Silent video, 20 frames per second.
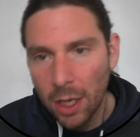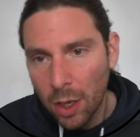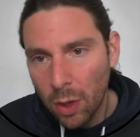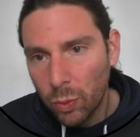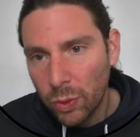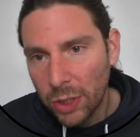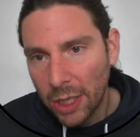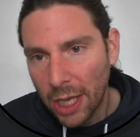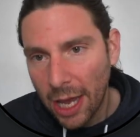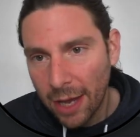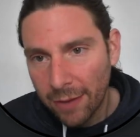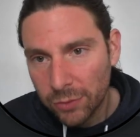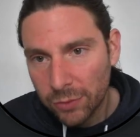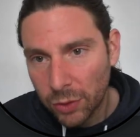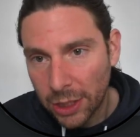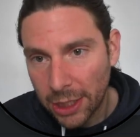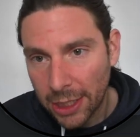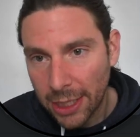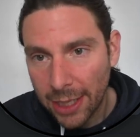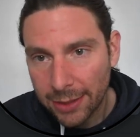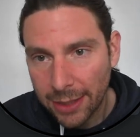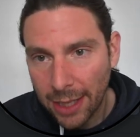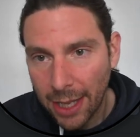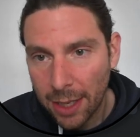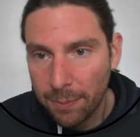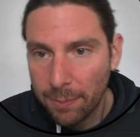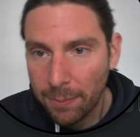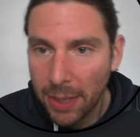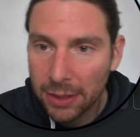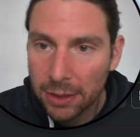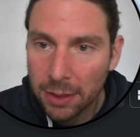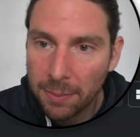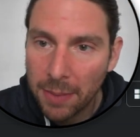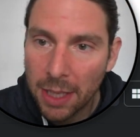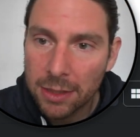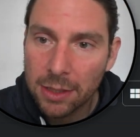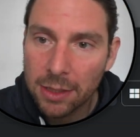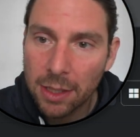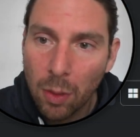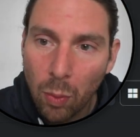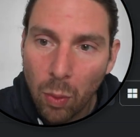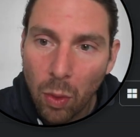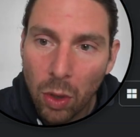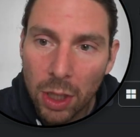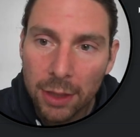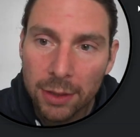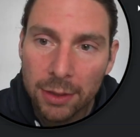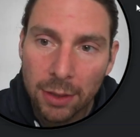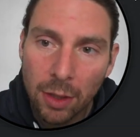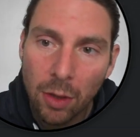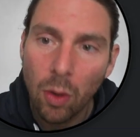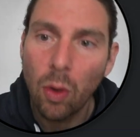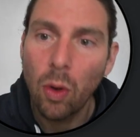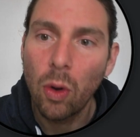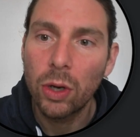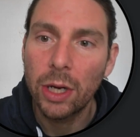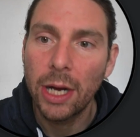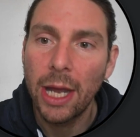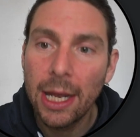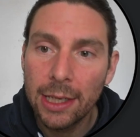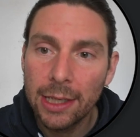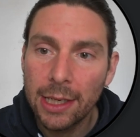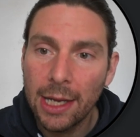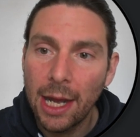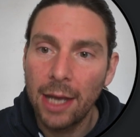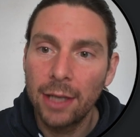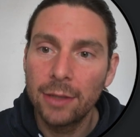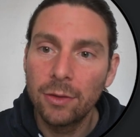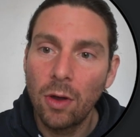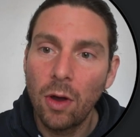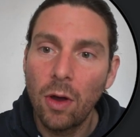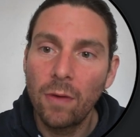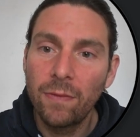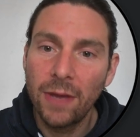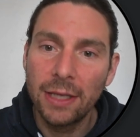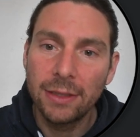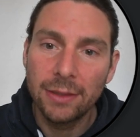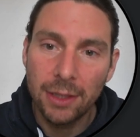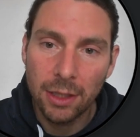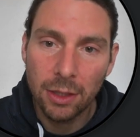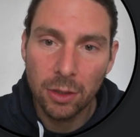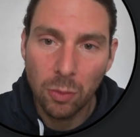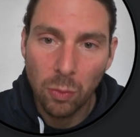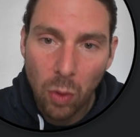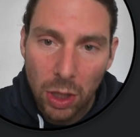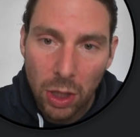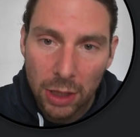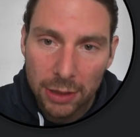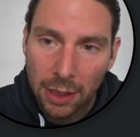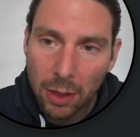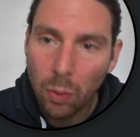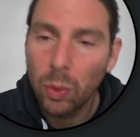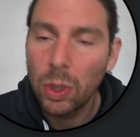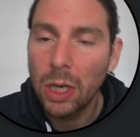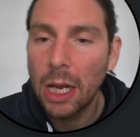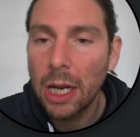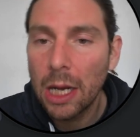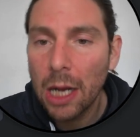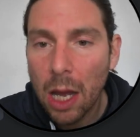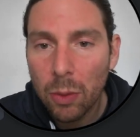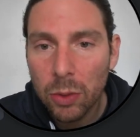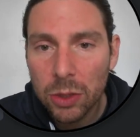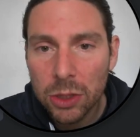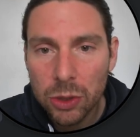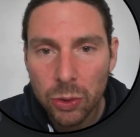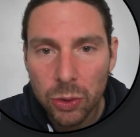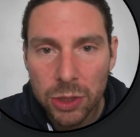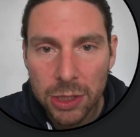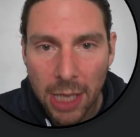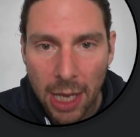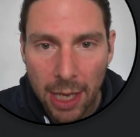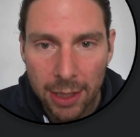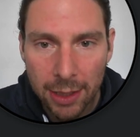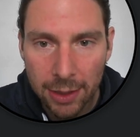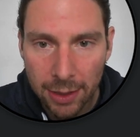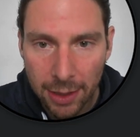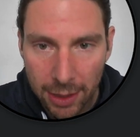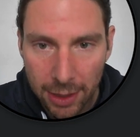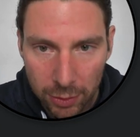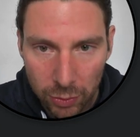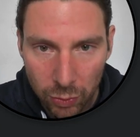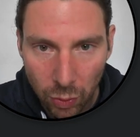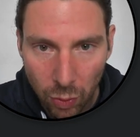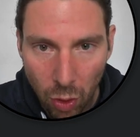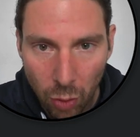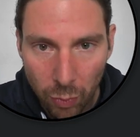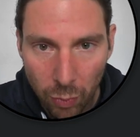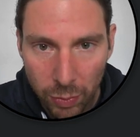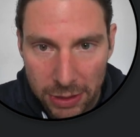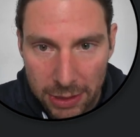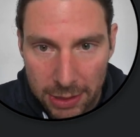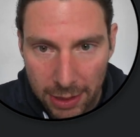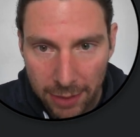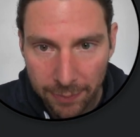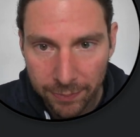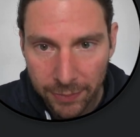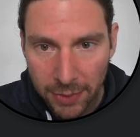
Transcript: We have to create a MetaMask wallet or any kind of Ethereum wallet that will allow us to sign into OpenSea.